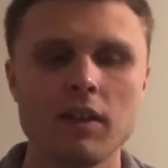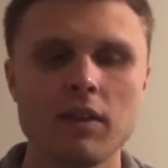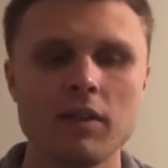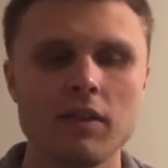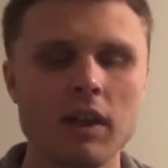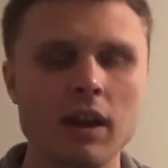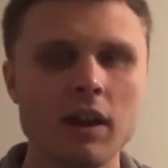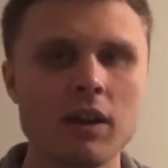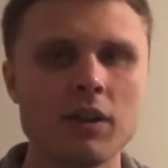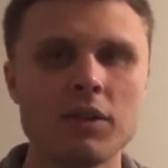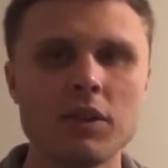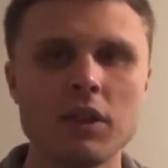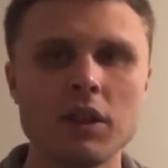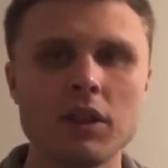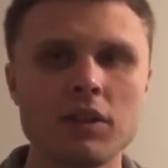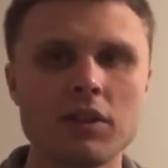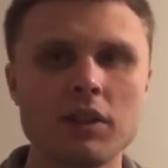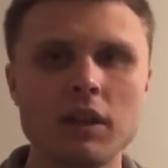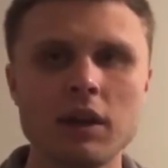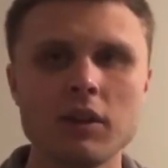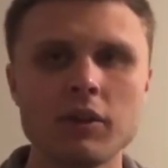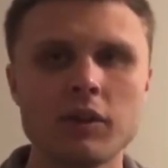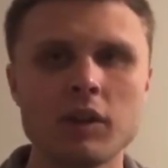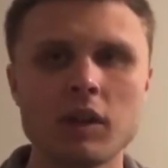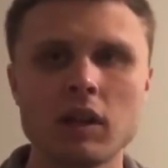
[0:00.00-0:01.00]
they're
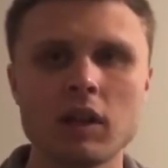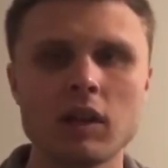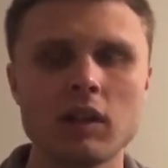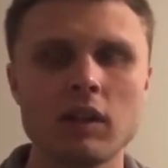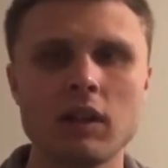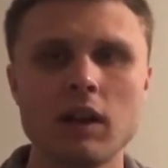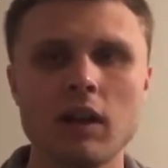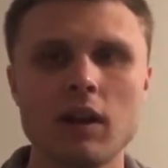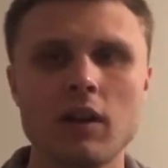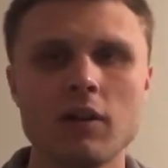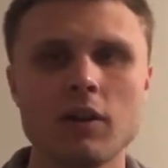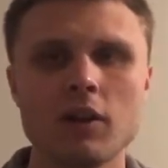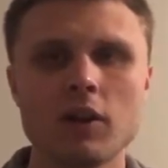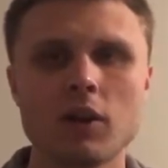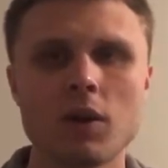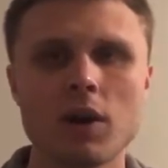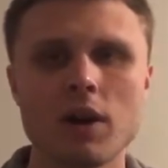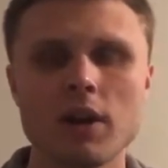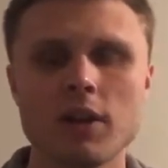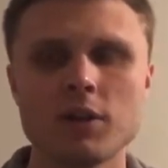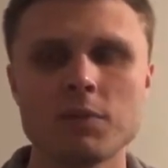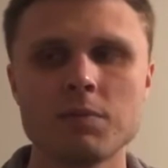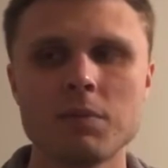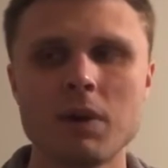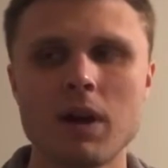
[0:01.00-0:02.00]
thinking they're in a
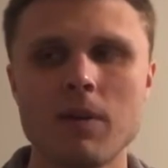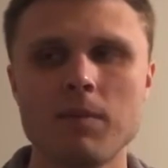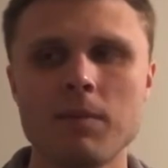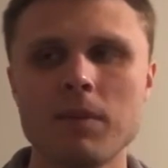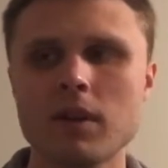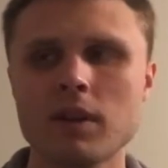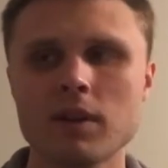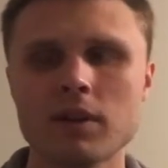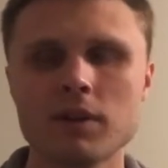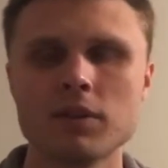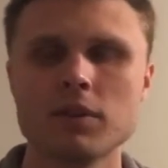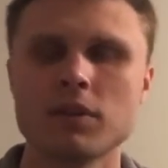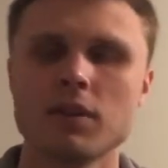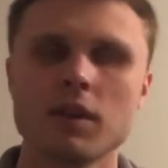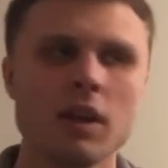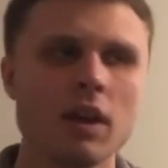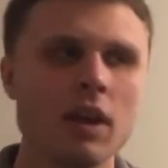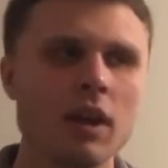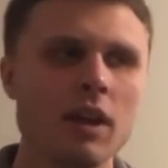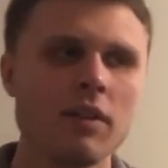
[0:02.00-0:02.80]
great spot because